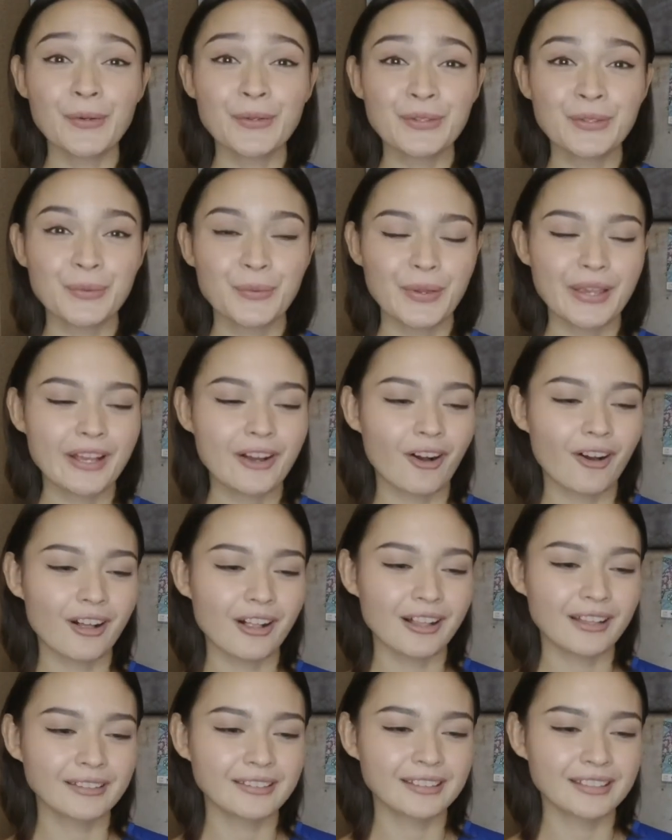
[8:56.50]
we
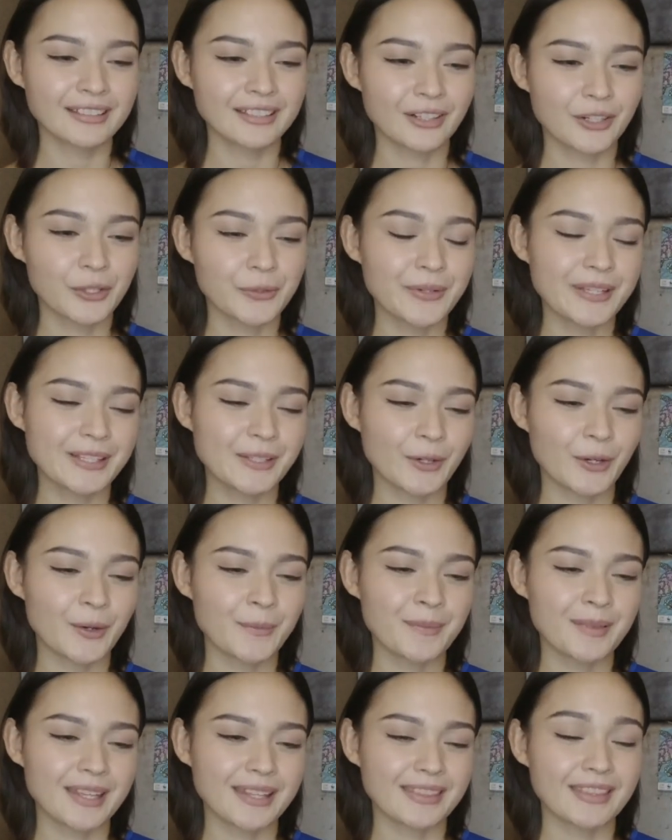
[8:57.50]
called, or we
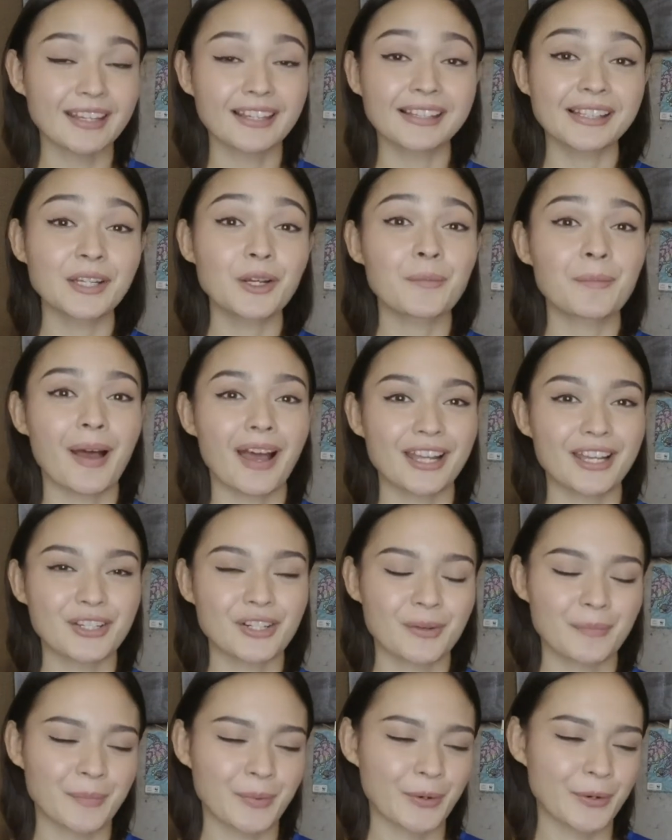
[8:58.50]
termed it, the
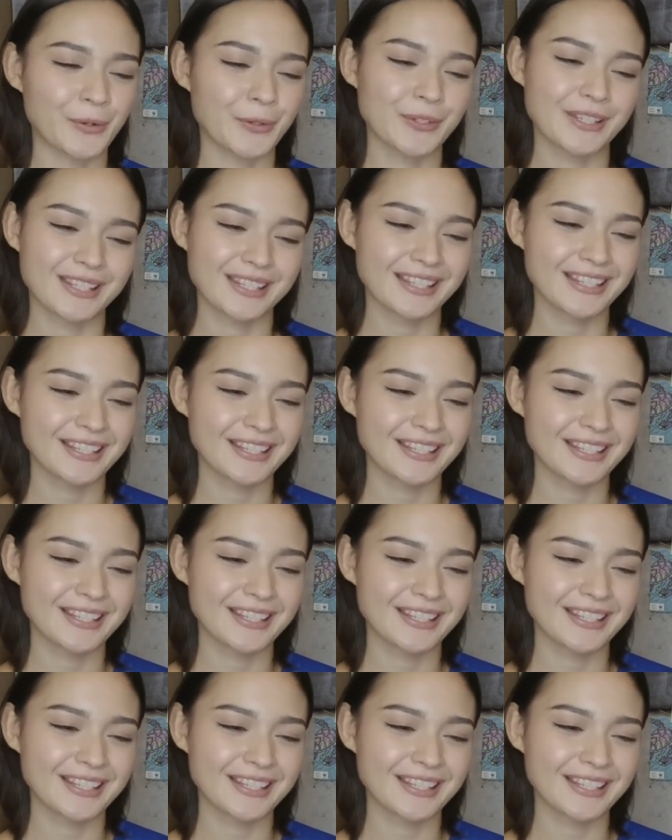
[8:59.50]
Cleopatra pose.